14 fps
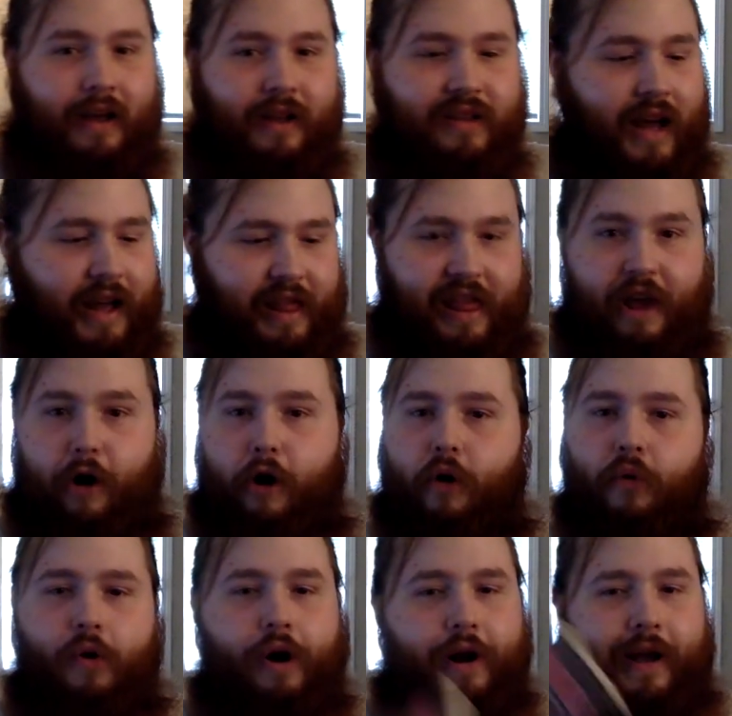Like, the
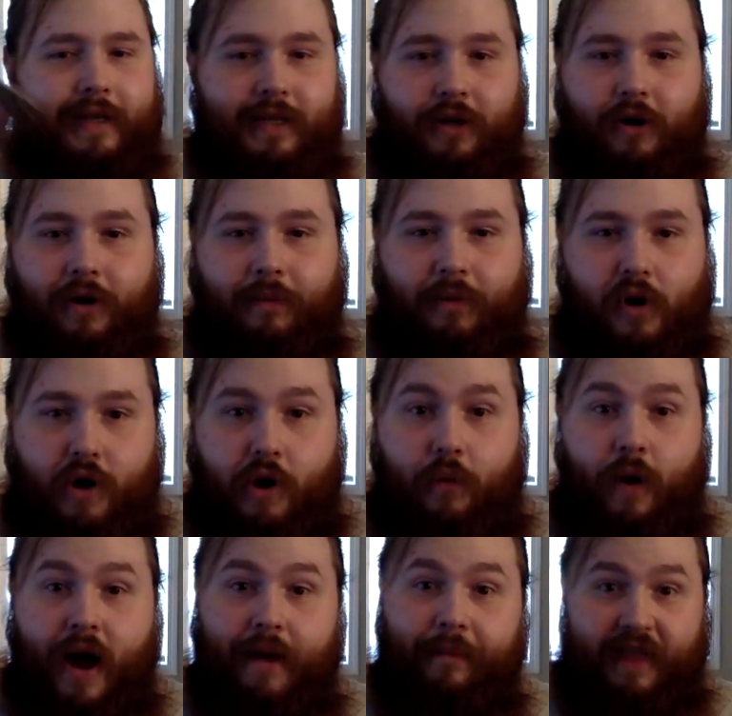artwork isn't going to blow you
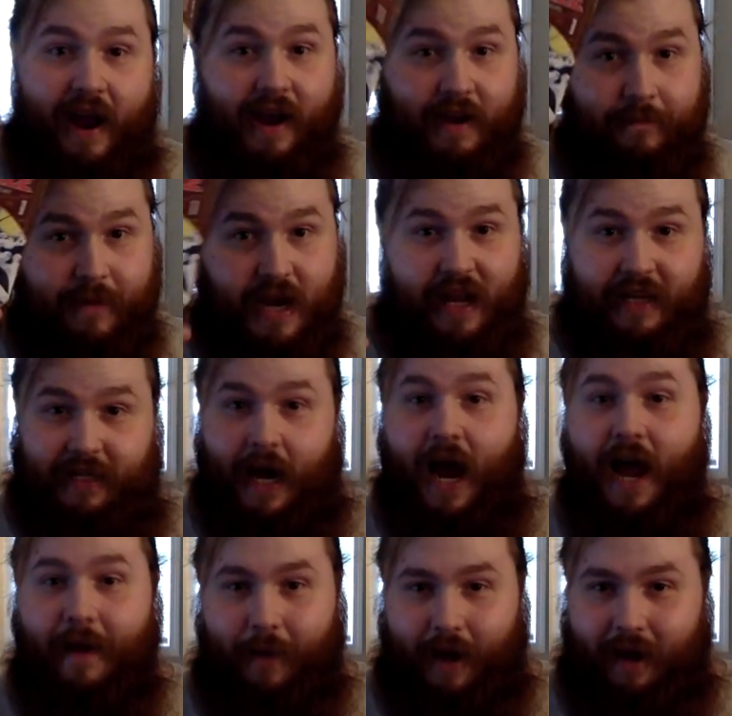away, but that comedic
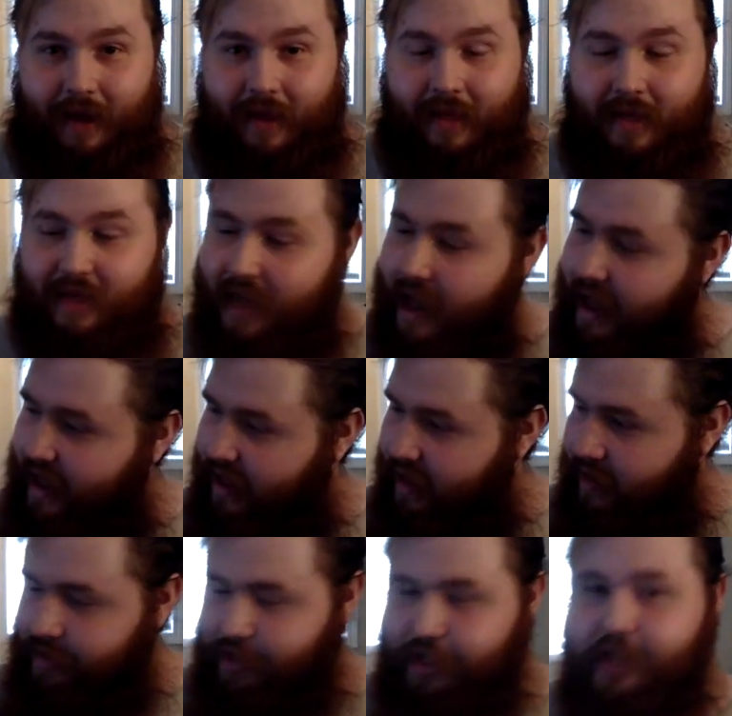timing, like,
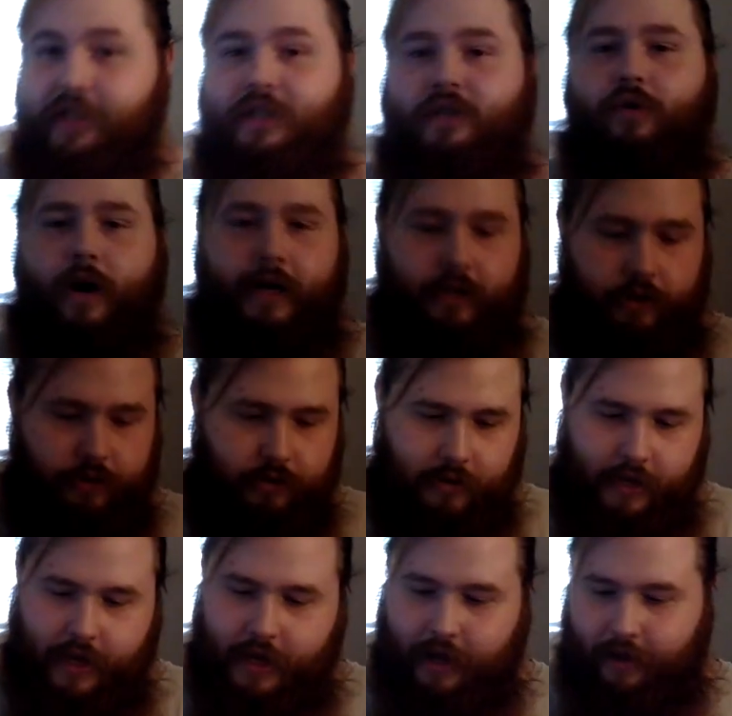Jesus Christ,
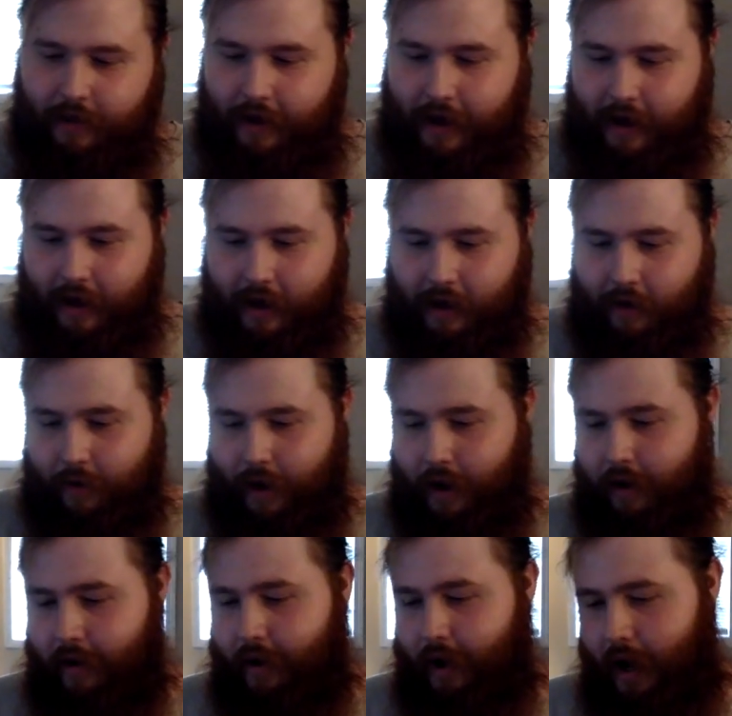the
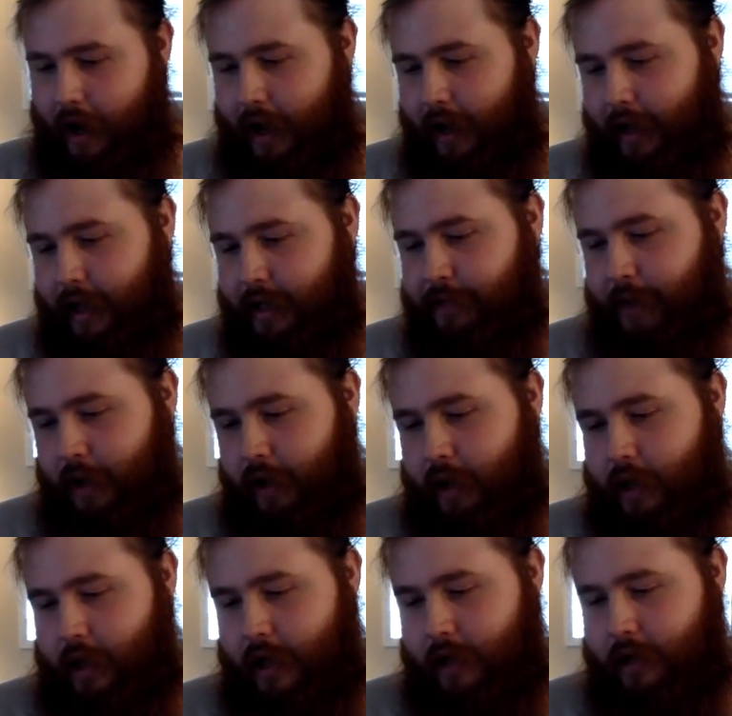creator, Hijima
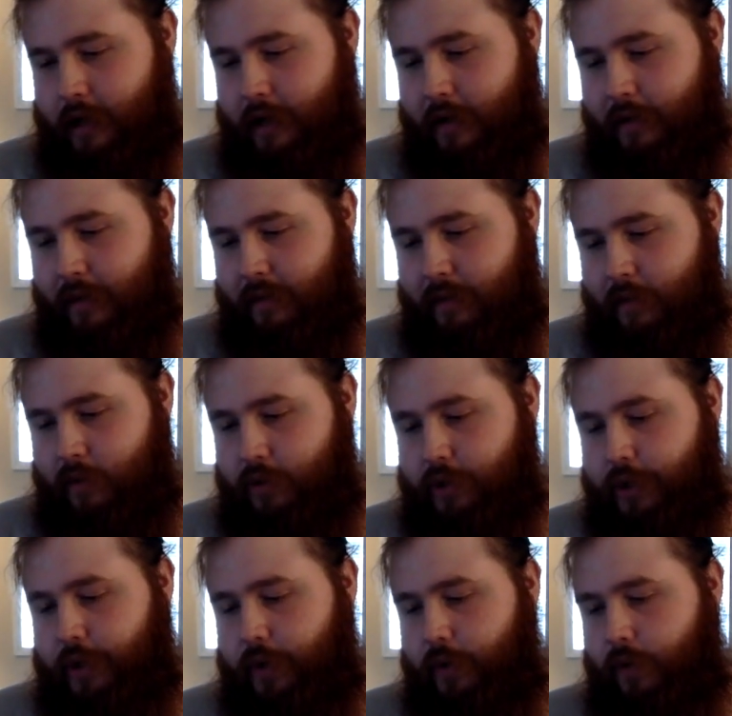
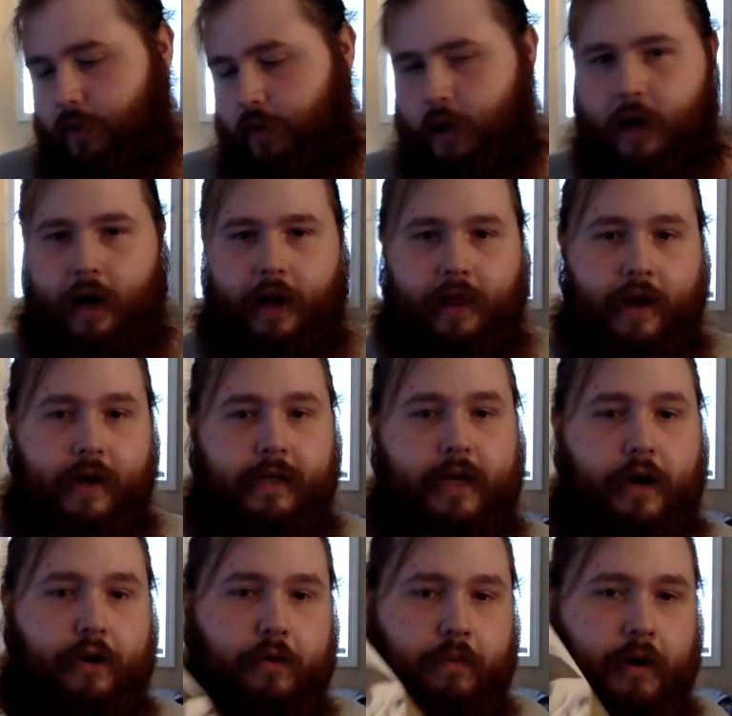Kimoto, I think is
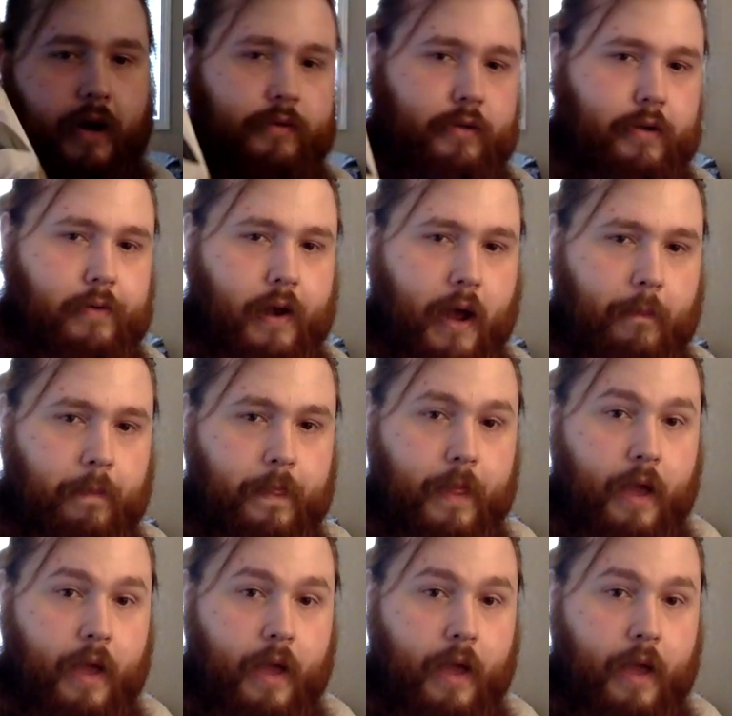how you pronounce their name,